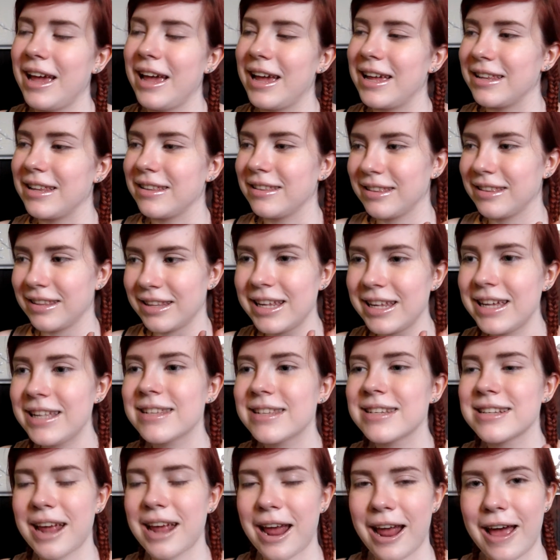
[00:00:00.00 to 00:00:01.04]
It
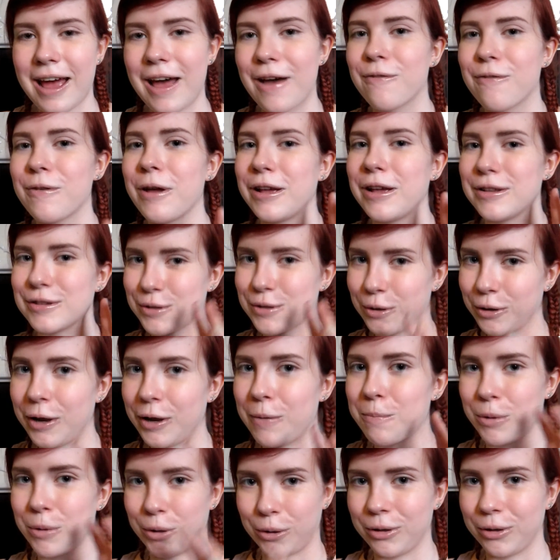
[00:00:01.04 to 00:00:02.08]
needs to have a
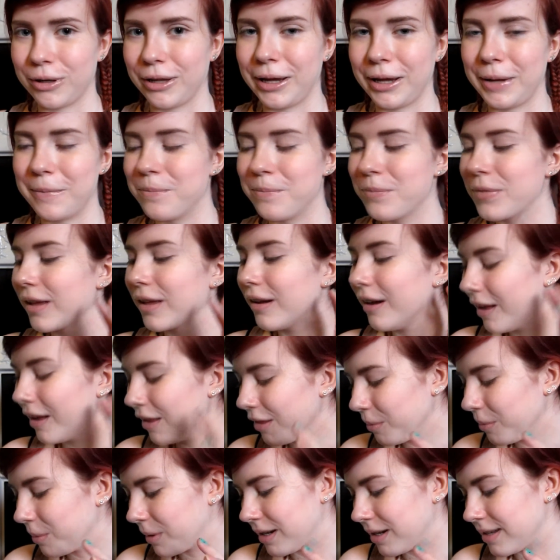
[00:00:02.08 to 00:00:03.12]
solid plot line,
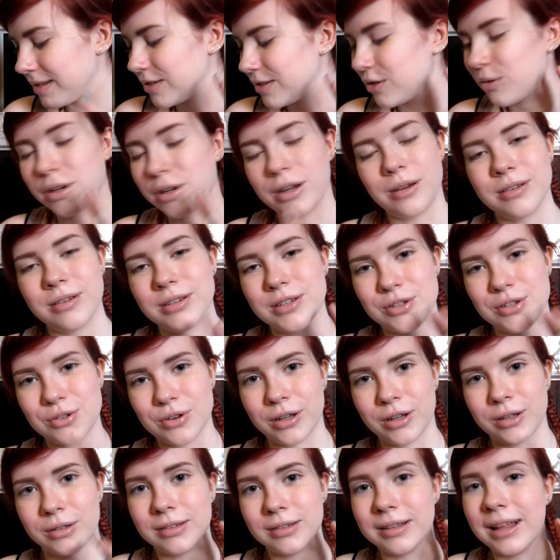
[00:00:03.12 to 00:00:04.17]
otherwise you're going to
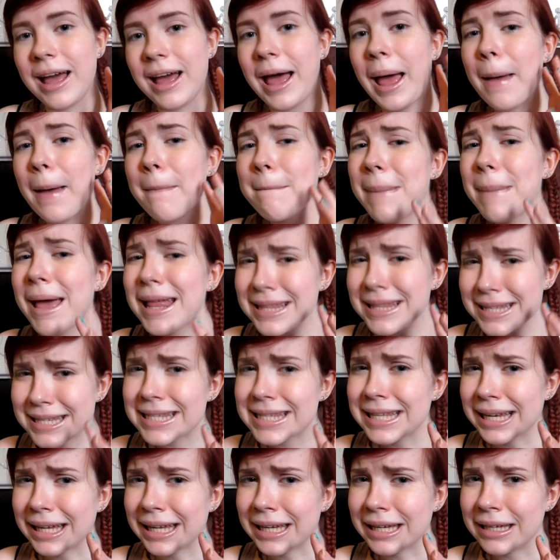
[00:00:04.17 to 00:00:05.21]
struggle
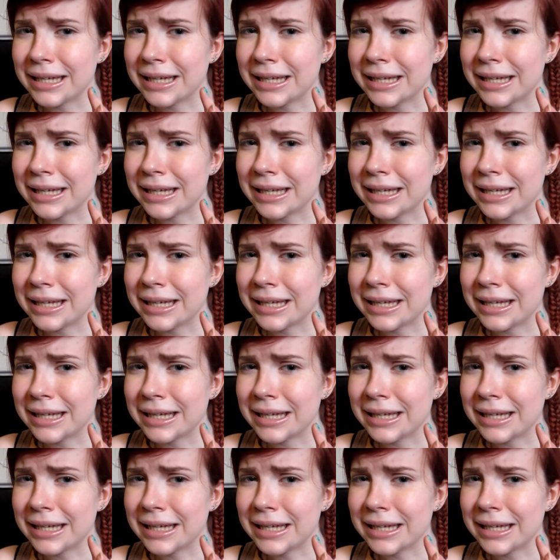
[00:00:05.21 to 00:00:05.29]
immensely.